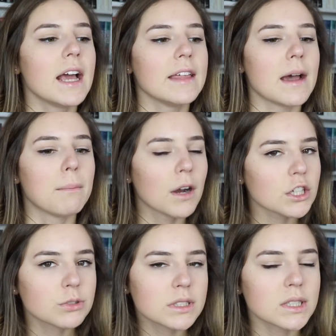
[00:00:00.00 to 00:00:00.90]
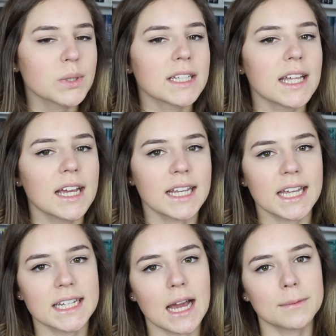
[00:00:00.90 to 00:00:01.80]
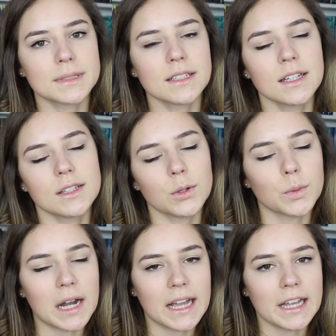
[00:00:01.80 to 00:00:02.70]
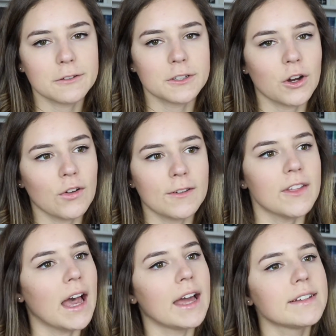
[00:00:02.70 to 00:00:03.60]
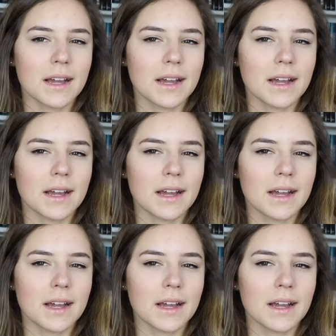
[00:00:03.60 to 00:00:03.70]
and that Marsh was the one that kidnapped the wife and all of that.